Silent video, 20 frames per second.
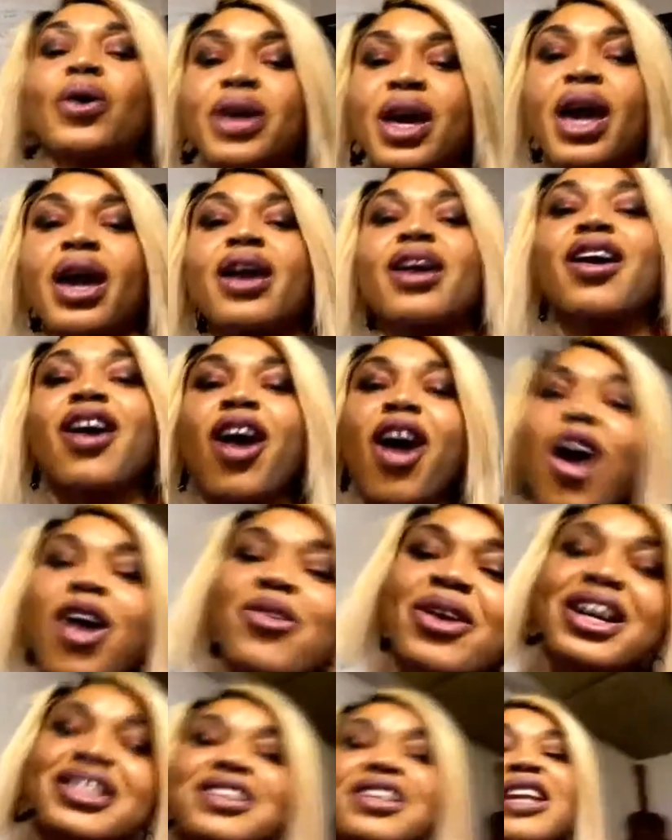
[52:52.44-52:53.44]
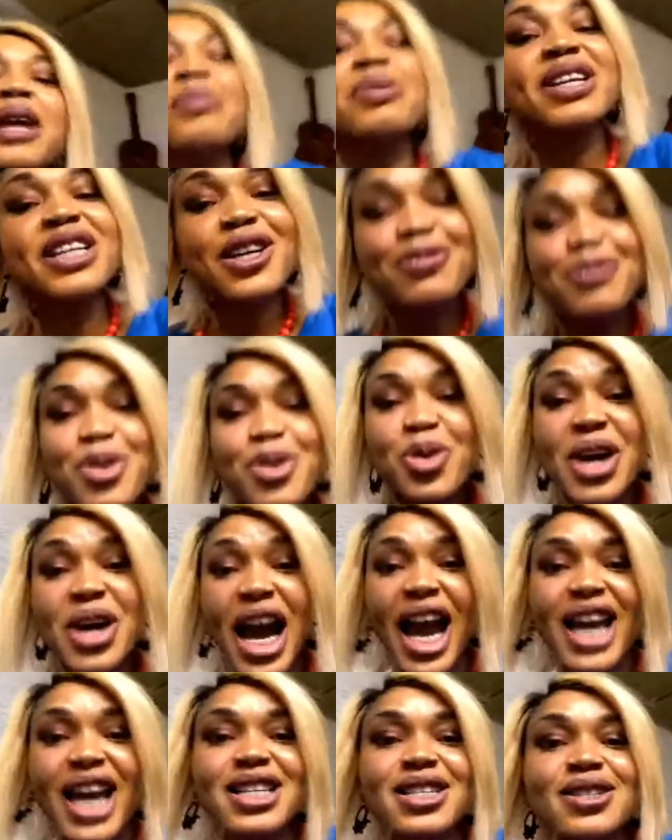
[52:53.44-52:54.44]
Okay. All right, then let me leave you
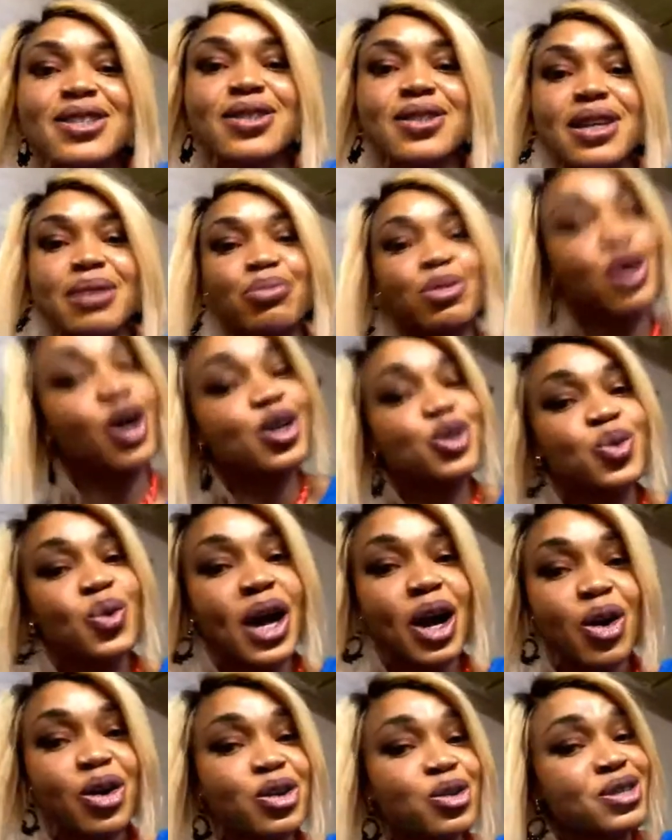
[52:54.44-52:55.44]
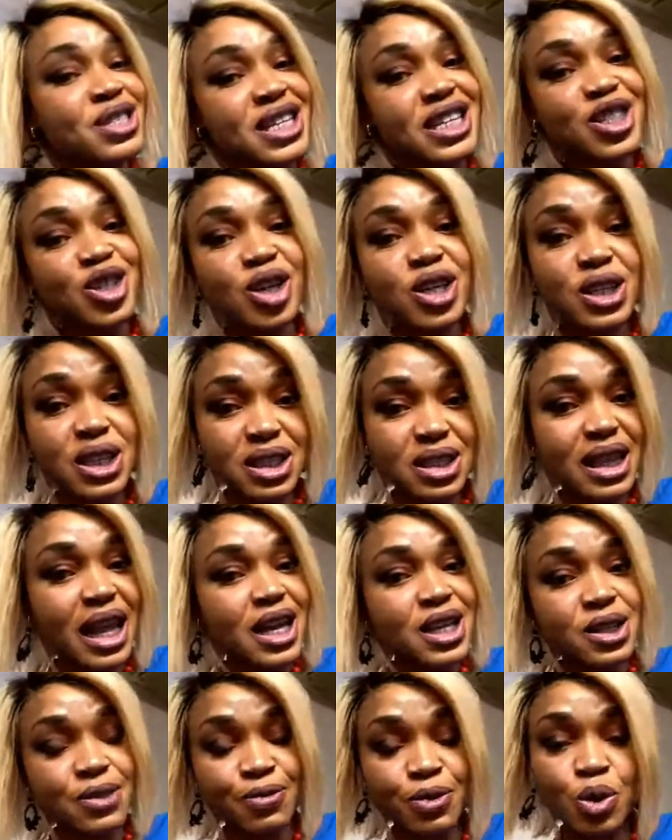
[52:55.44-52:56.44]
guys because we are going to say just
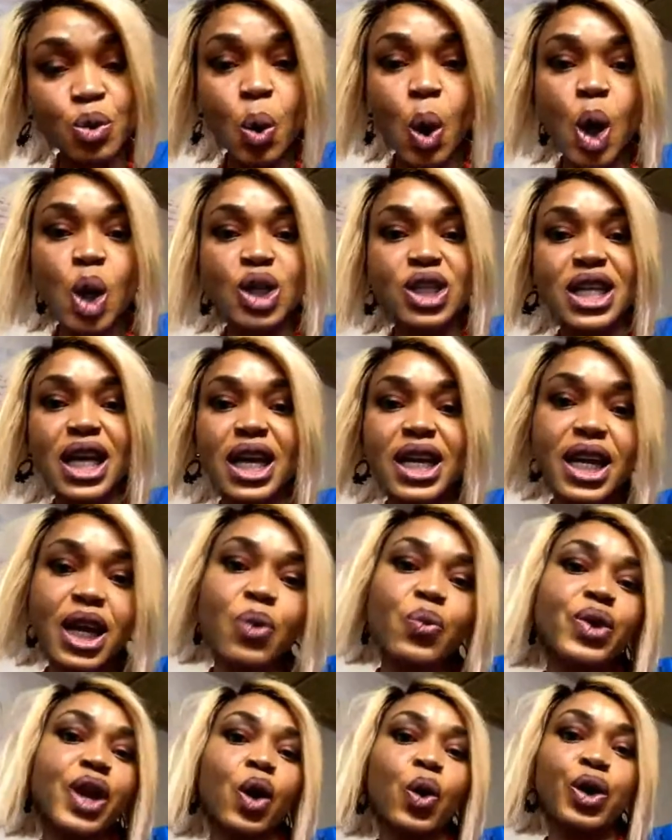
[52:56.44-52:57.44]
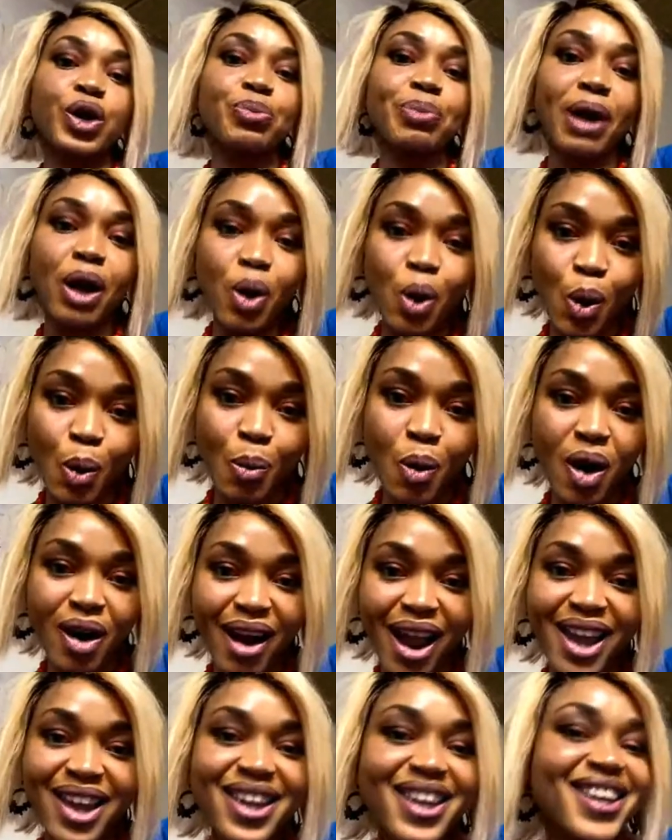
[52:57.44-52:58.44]
last few words and then we are going back home. All
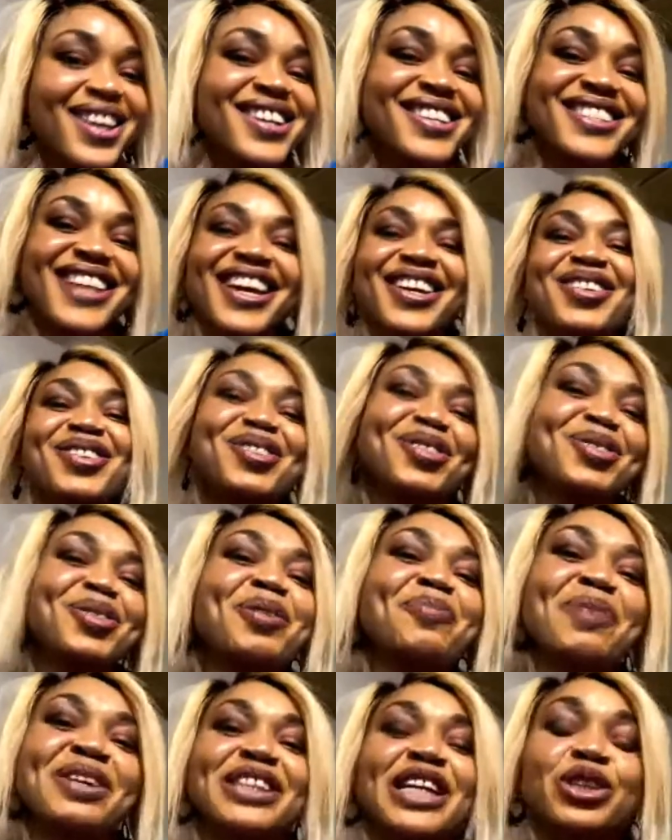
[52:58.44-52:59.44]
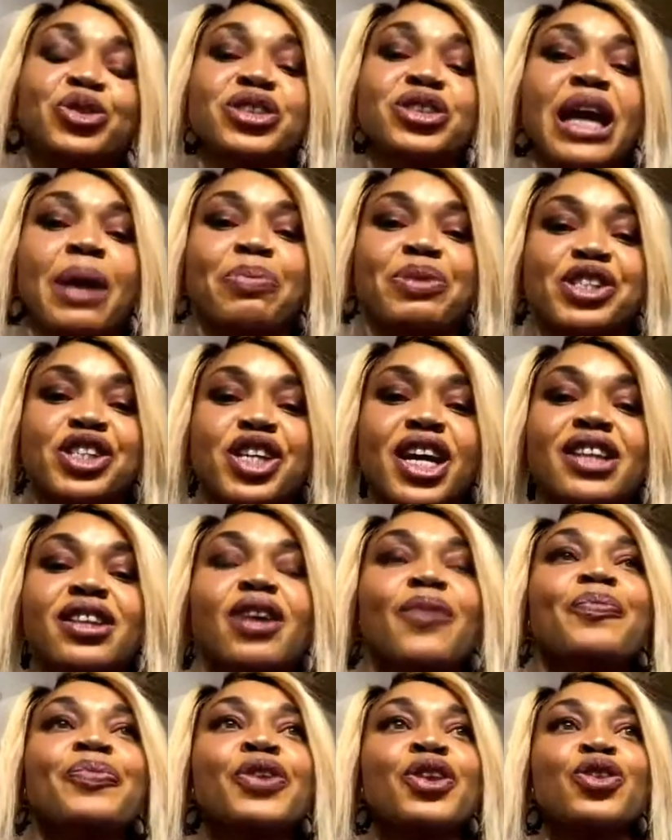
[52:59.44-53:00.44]
right. Thank you so much. I truly appreciate.
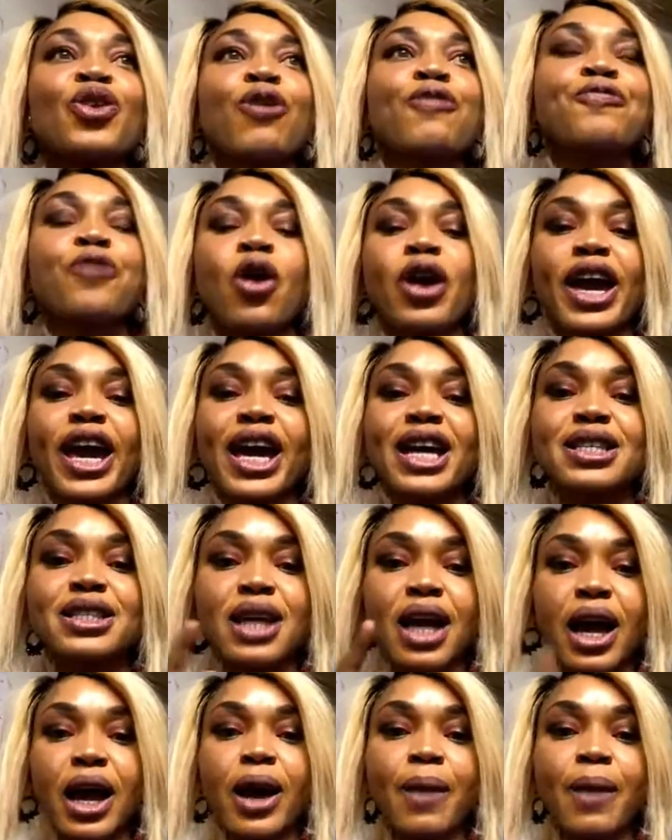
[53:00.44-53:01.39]
Don't forget,